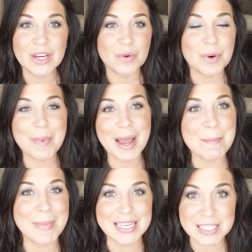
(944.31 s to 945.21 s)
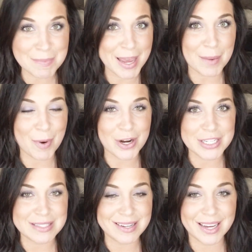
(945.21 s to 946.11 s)
what my amazing makeup
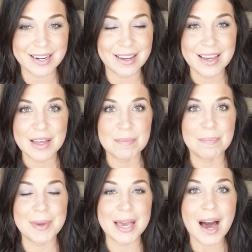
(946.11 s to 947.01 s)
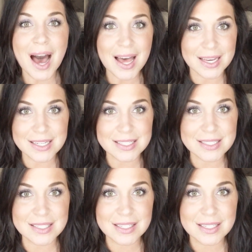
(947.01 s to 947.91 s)
artist did, because